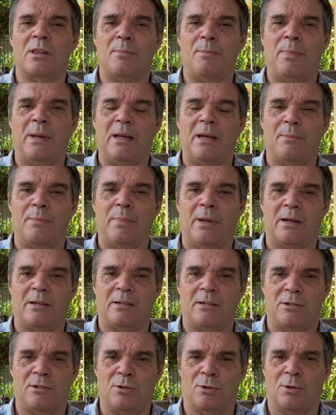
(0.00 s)
at the bigger
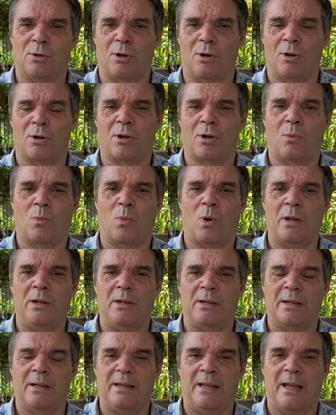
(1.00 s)
picture. Don't look at what
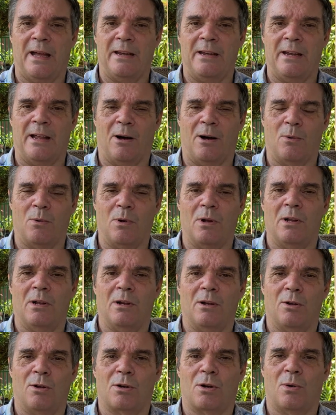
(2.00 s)
you can get now,
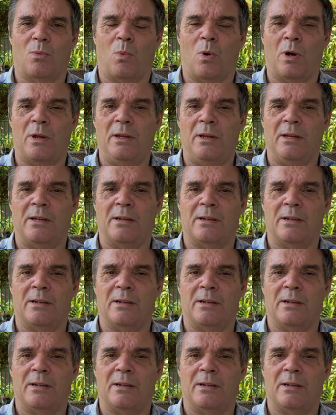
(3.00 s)
look at what you